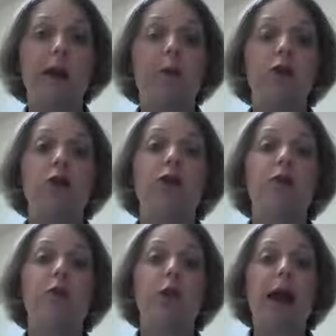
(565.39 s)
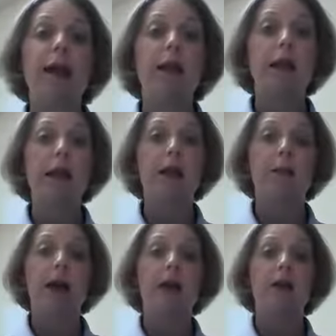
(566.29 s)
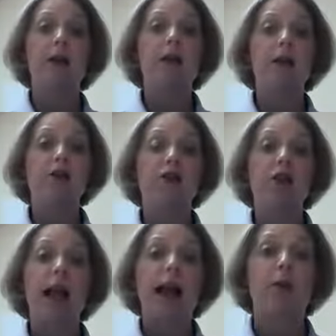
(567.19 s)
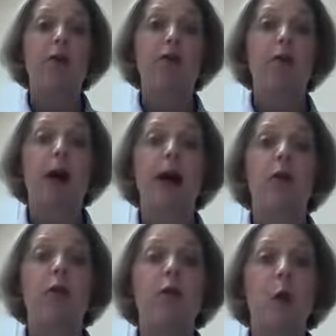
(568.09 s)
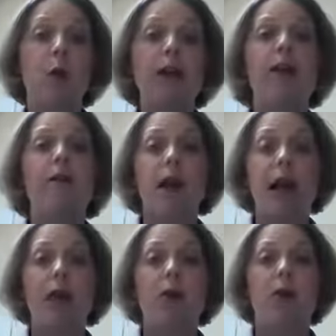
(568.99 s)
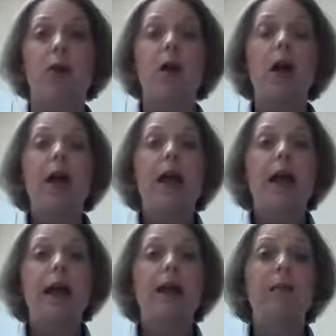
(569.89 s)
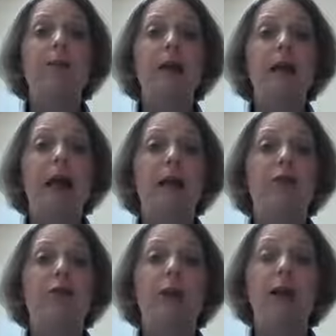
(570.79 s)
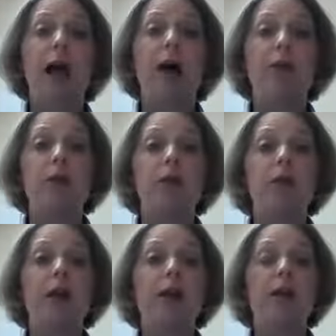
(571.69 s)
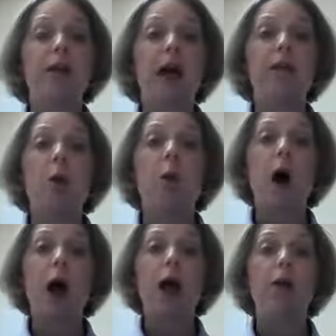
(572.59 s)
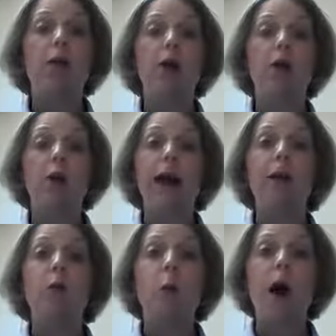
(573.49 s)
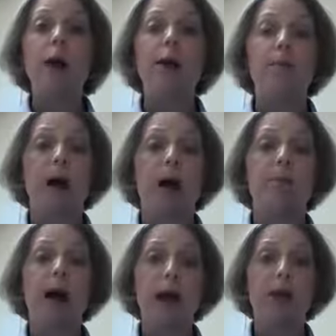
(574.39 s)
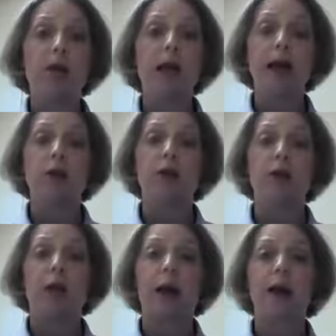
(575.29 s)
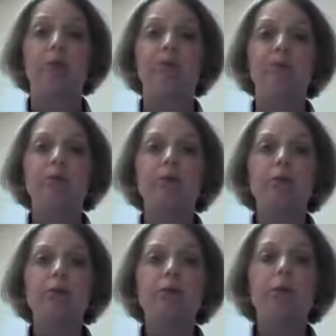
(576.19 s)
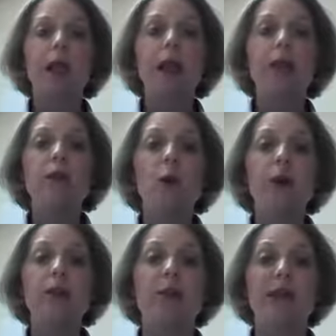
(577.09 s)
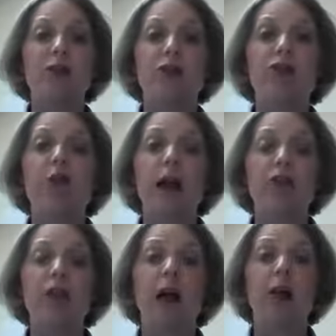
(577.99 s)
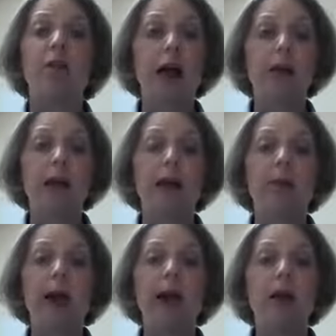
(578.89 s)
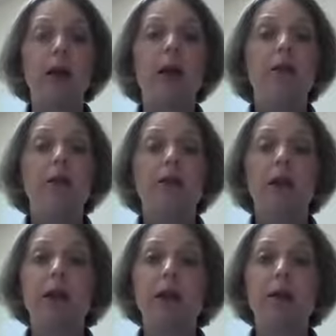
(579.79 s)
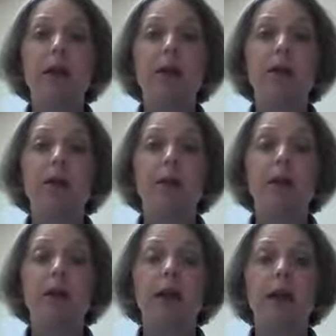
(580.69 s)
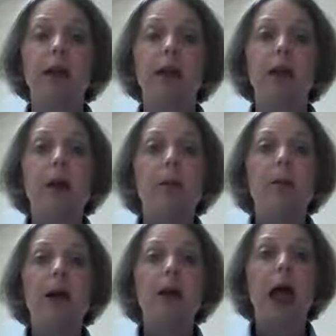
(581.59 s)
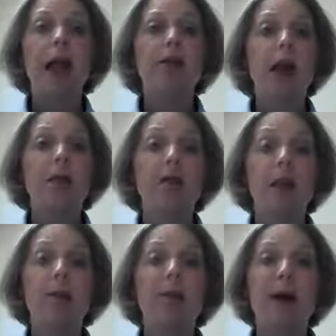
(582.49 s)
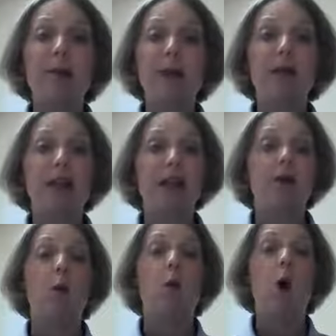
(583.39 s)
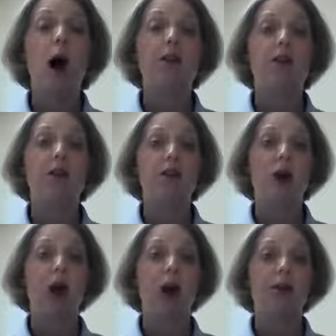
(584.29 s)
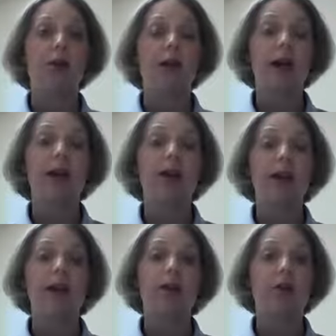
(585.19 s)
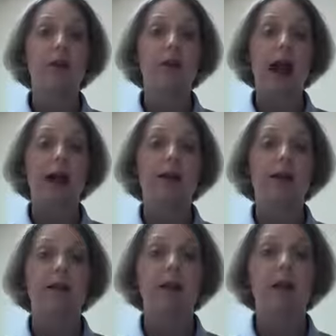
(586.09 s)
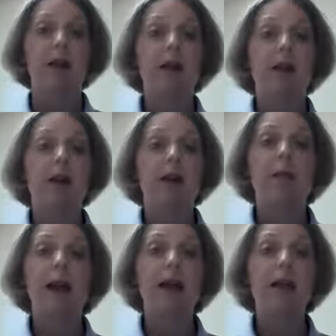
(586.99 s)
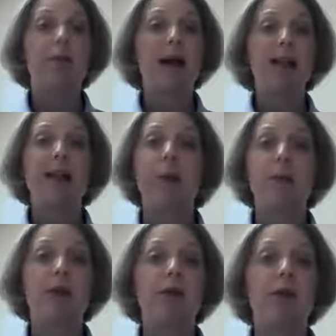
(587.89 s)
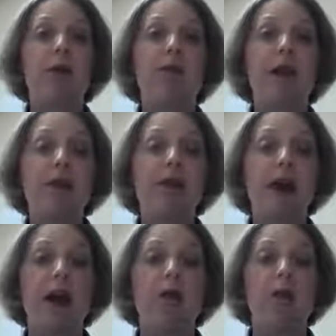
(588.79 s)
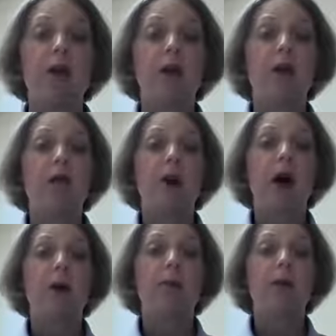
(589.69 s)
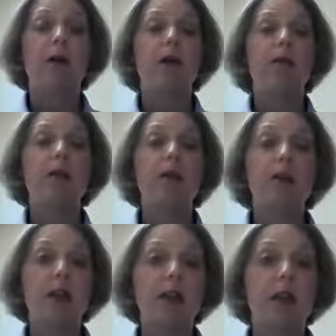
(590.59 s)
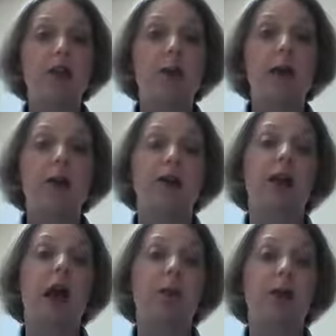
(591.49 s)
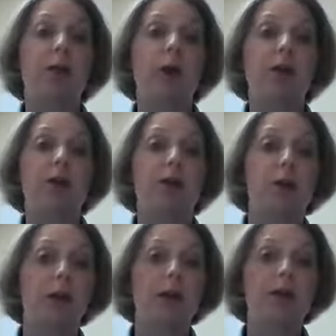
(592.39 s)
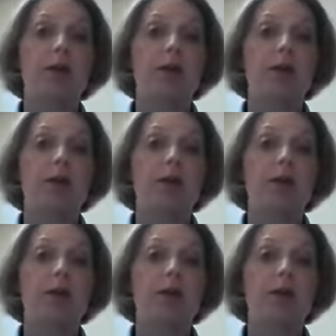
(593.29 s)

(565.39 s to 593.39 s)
And when you sprain a ligament, such as an ankle sprain or rolling of the ankle, it can be at 3 levels. The level 1 or grade 1 mild ankle sprain is going to be a stretching of that ligament. There's a little bit of stability, but a lot of times people might be able to even walk this off and continue their activity. It might not even prevent them from discontinuing or stopping what they're doing.